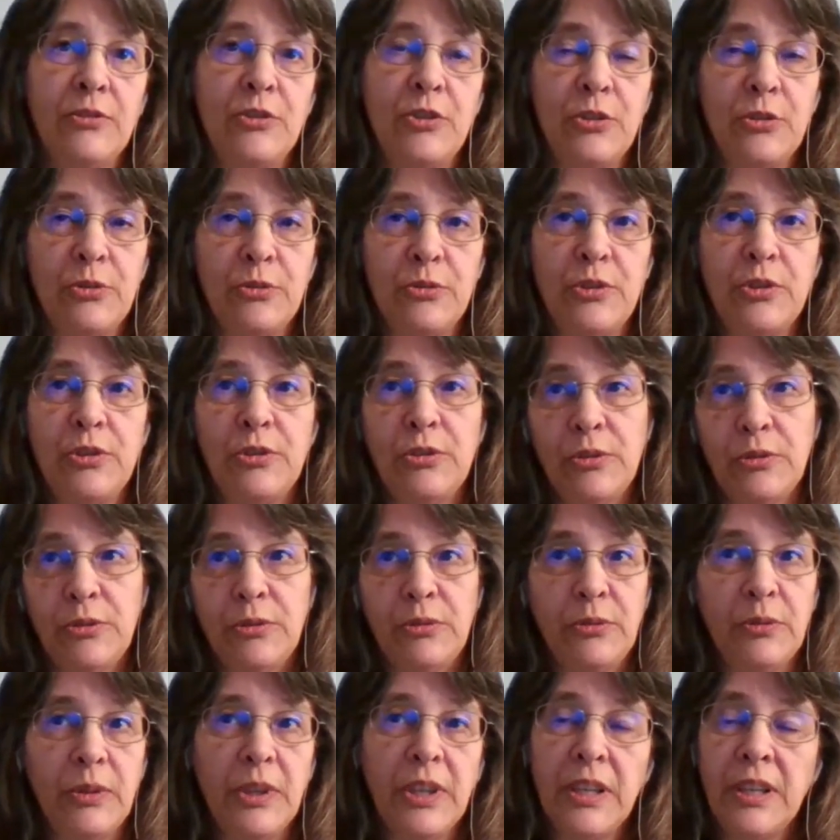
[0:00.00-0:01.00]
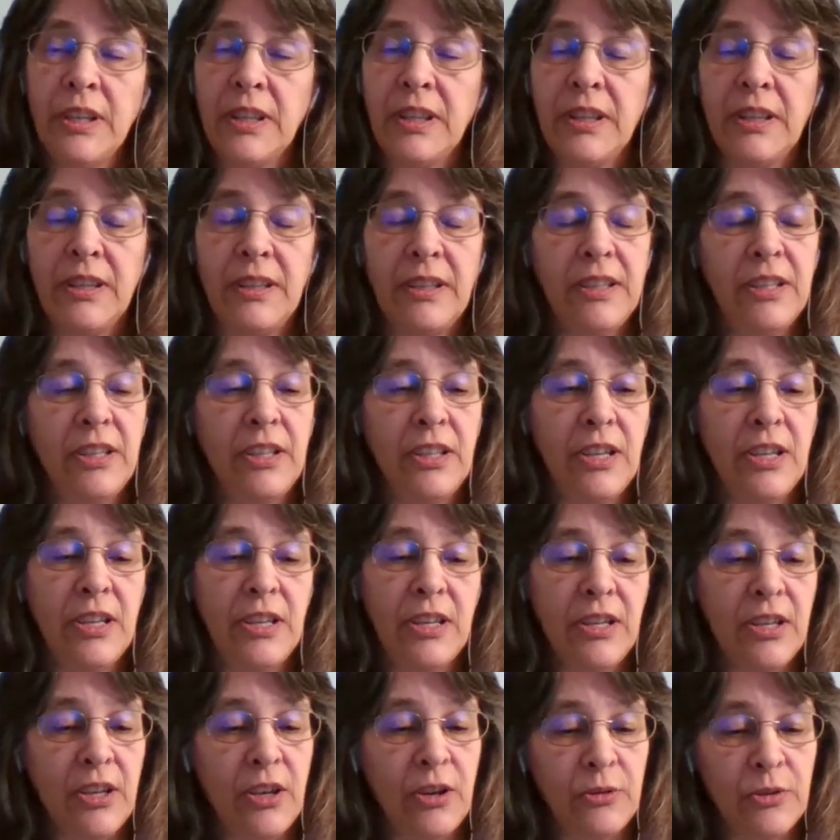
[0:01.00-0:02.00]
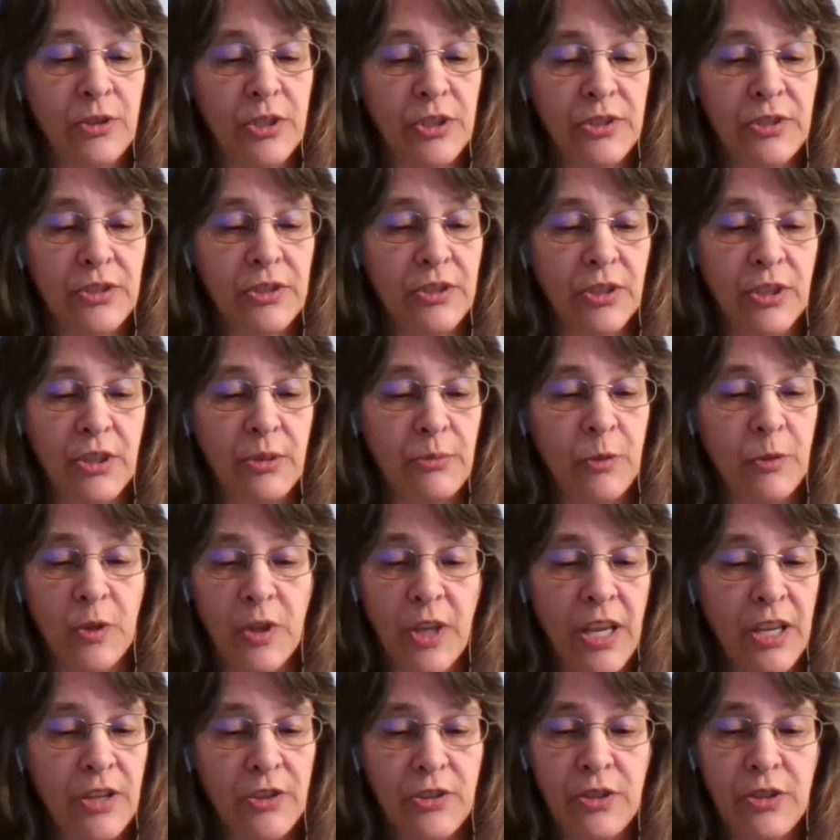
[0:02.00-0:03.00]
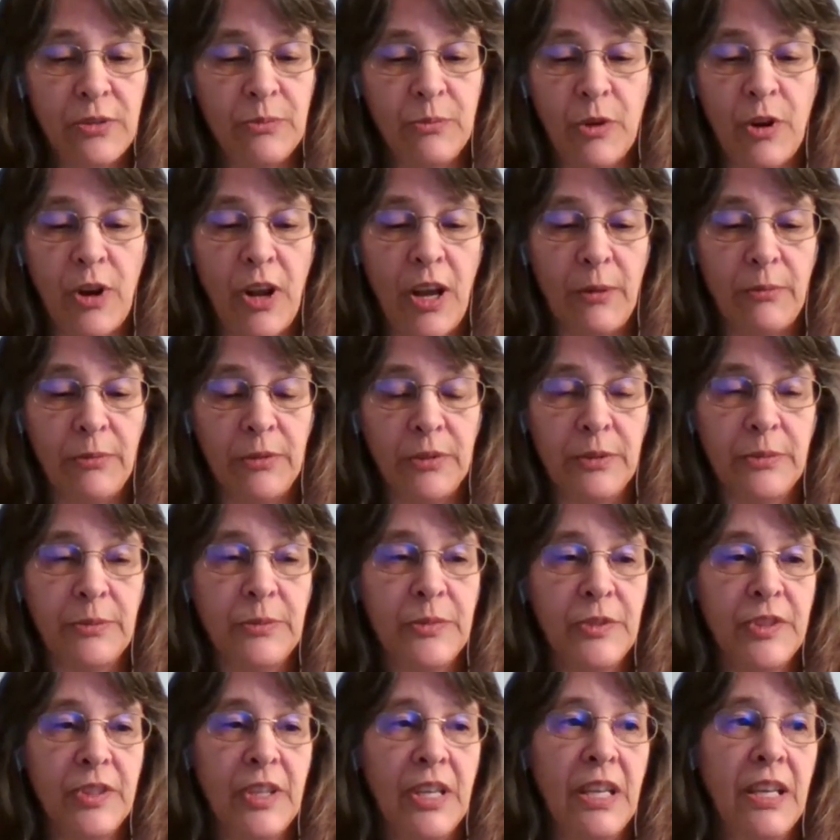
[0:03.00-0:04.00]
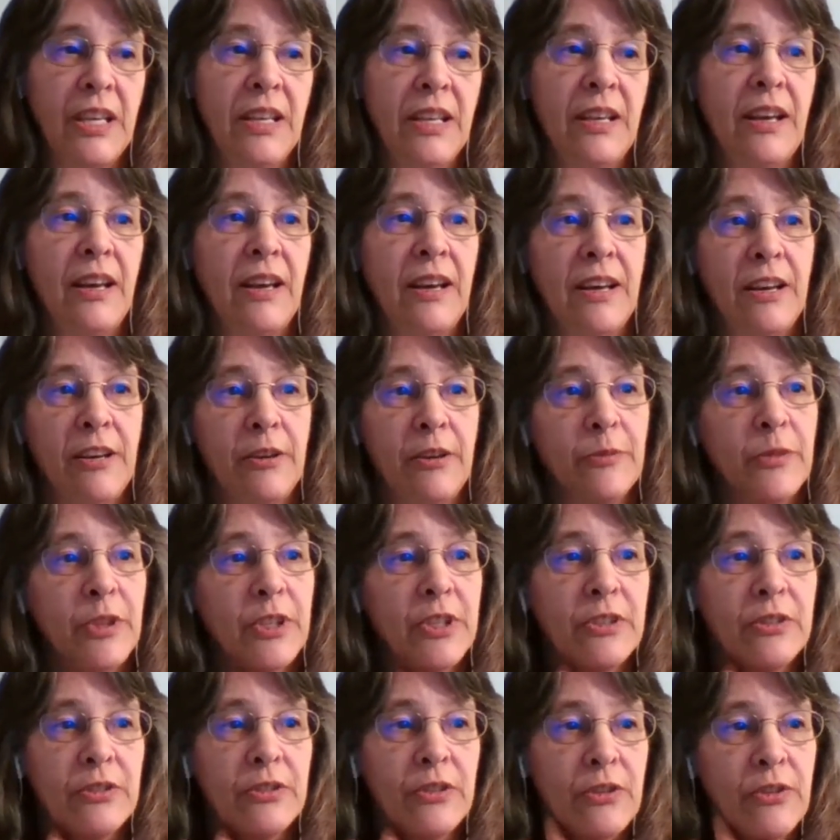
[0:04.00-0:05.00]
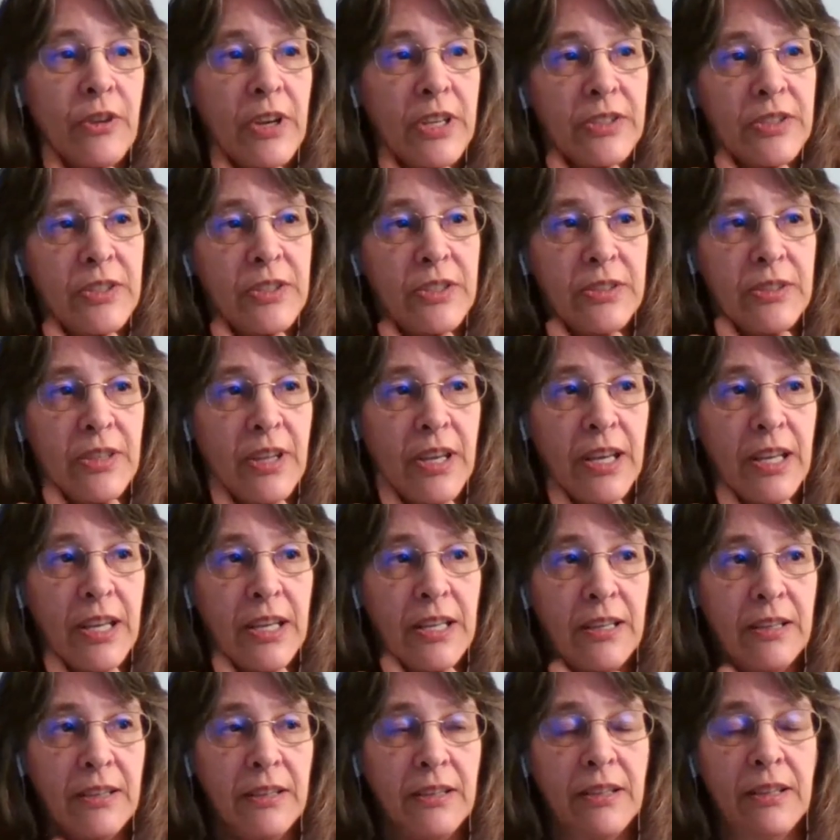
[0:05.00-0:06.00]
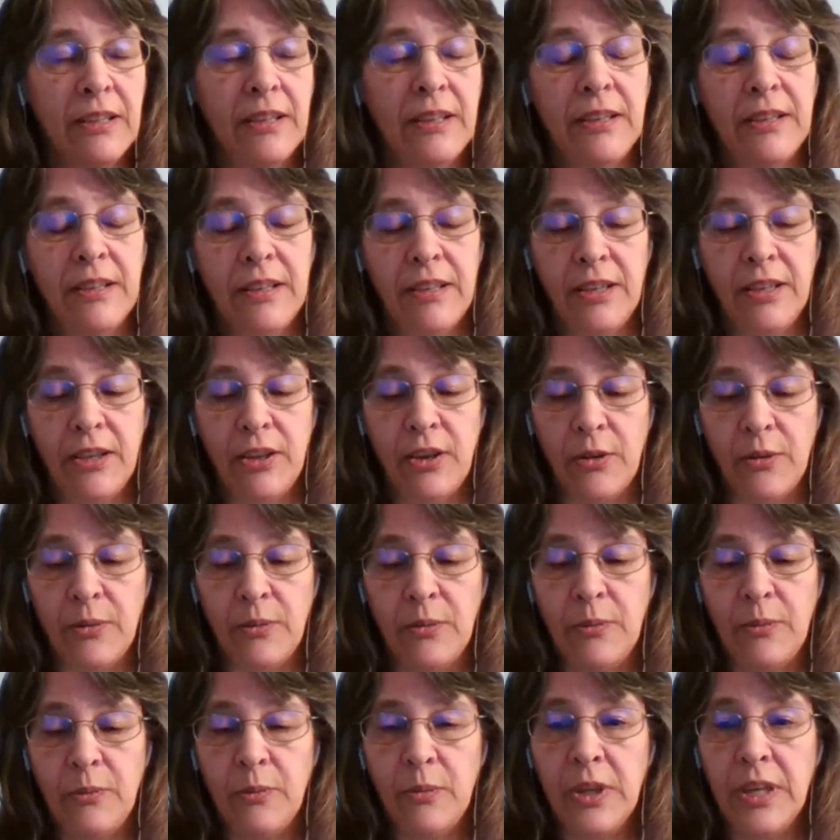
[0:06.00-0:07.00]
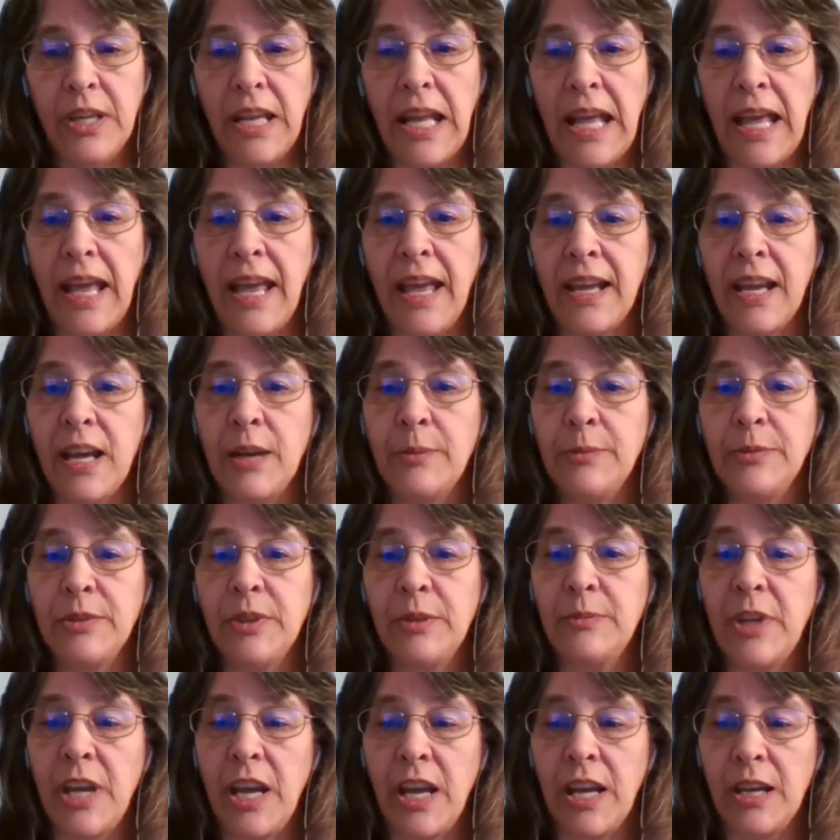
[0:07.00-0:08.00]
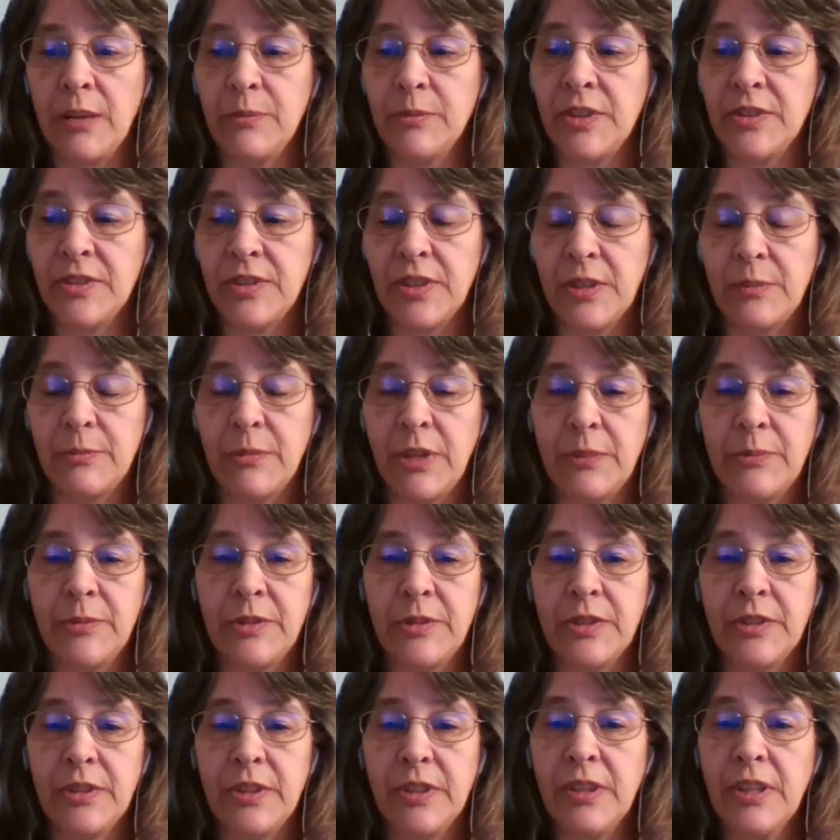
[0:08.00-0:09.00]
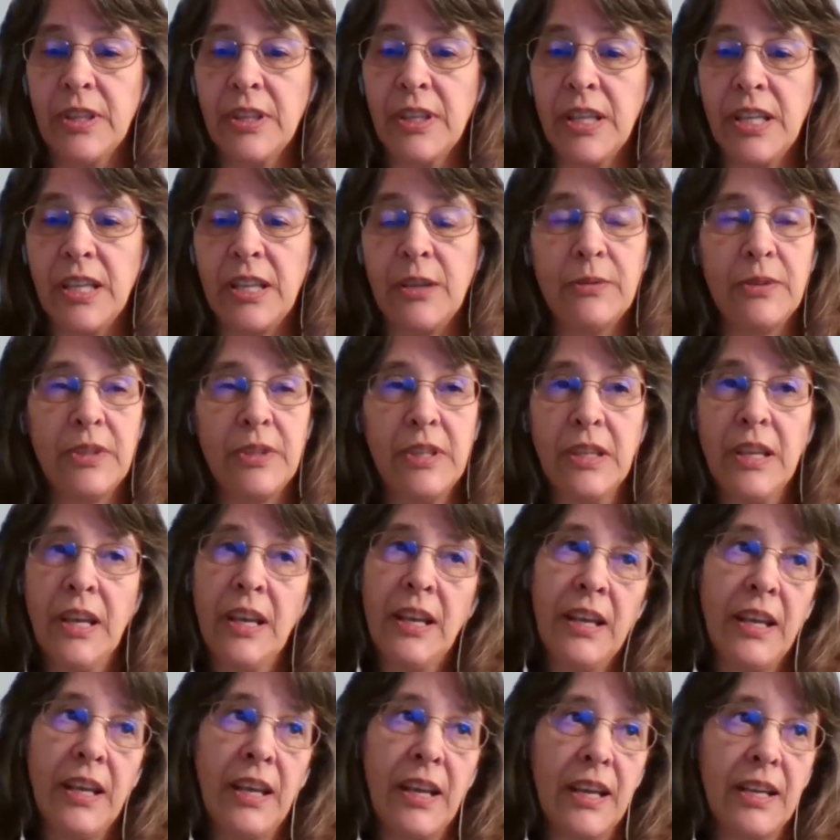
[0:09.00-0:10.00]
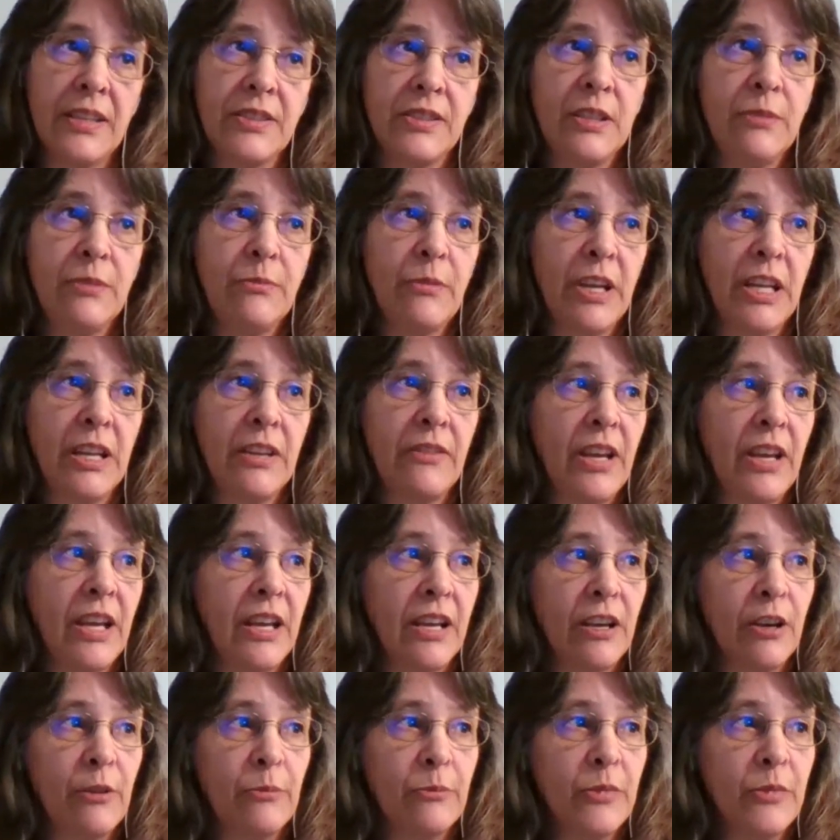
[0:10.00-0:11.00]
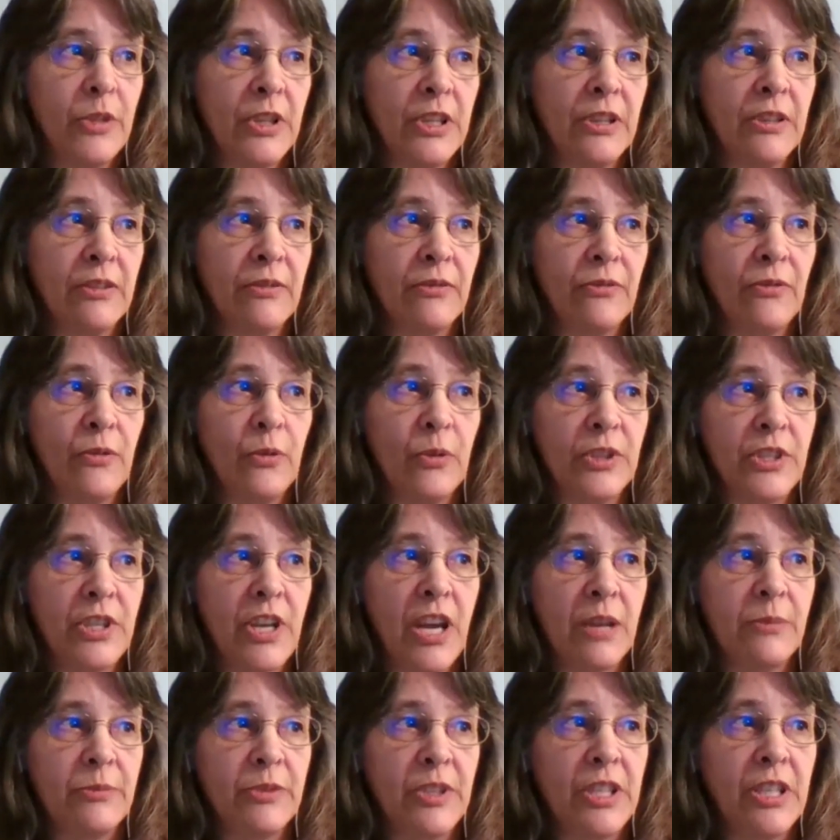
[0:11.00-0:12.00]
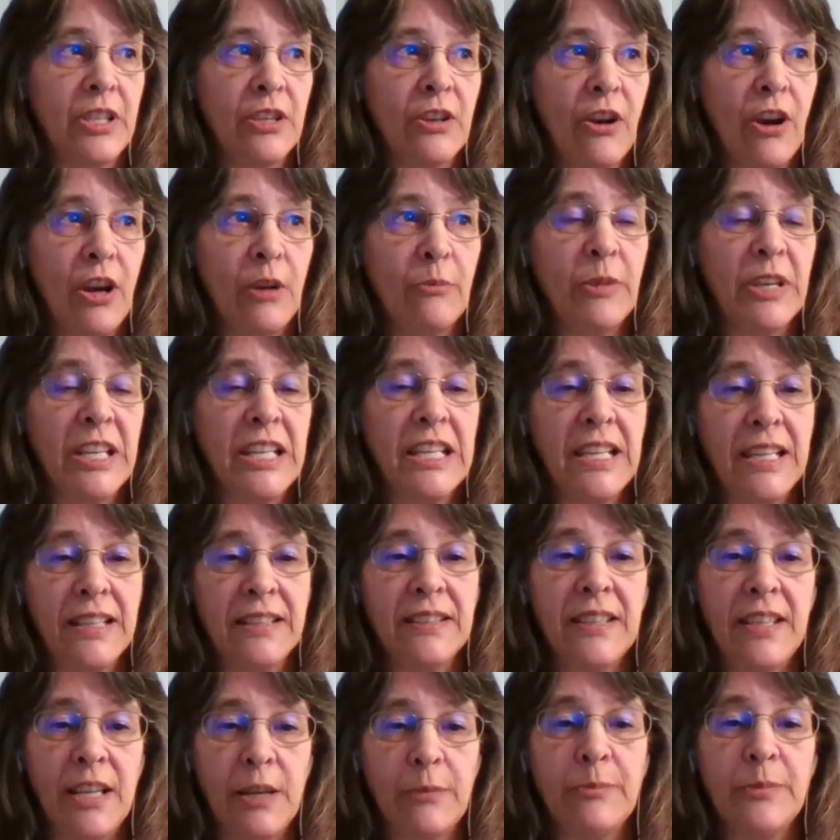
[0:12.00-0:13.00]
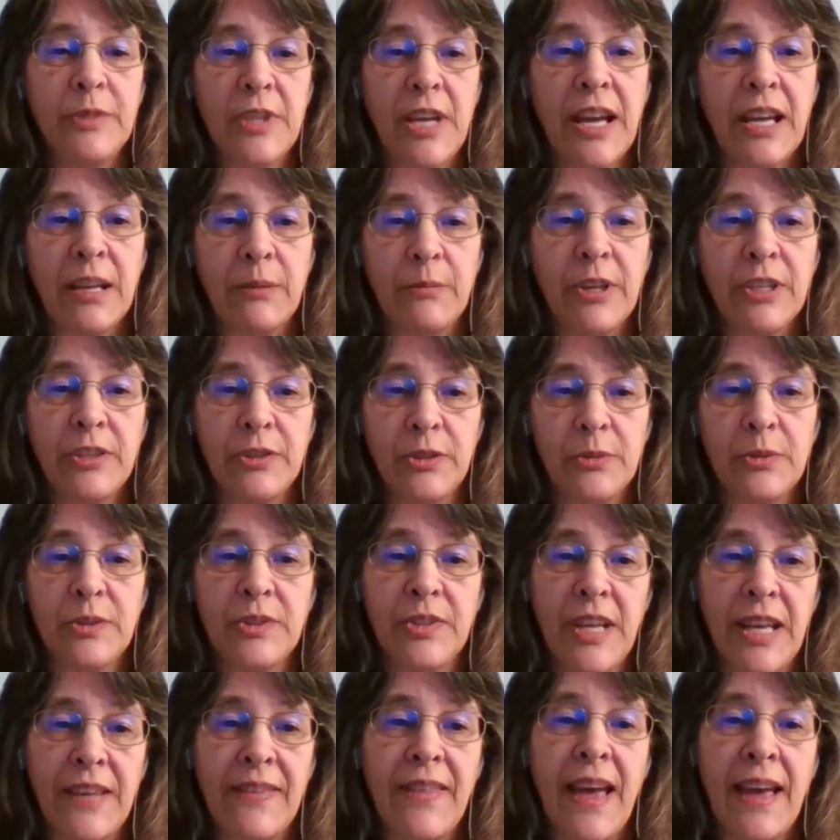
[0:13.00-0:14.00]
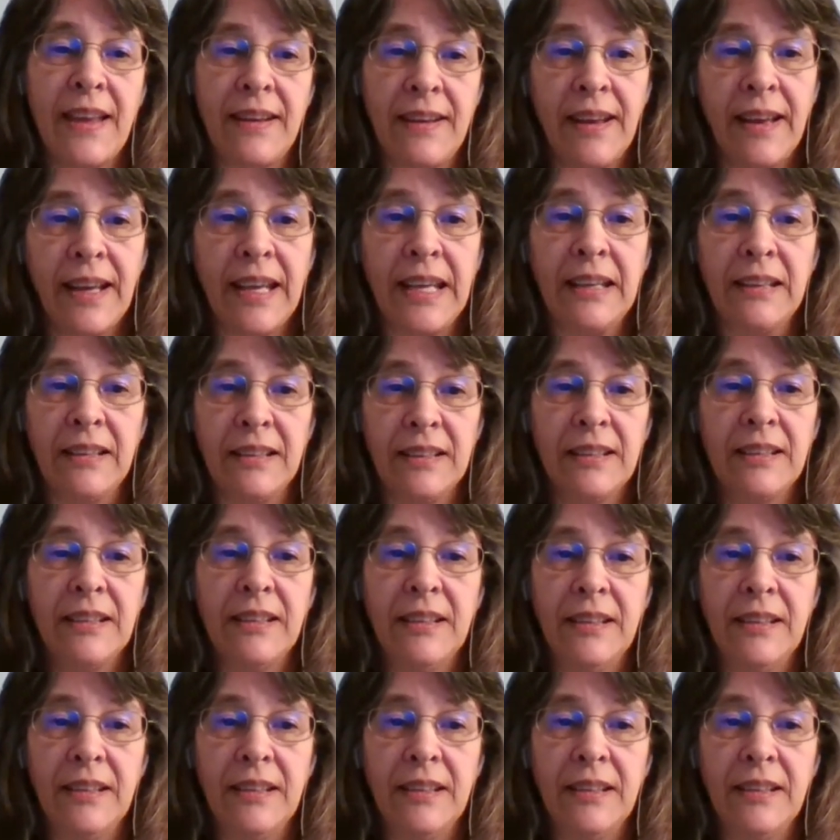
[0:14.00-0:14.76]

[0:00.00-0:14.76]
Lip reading: due to, you know, just the communication problems, the crisis line, you know, would hang up sometimes. And sometimes he might have hung up in the 4 times that he called, but he ended up dying by suicide that night.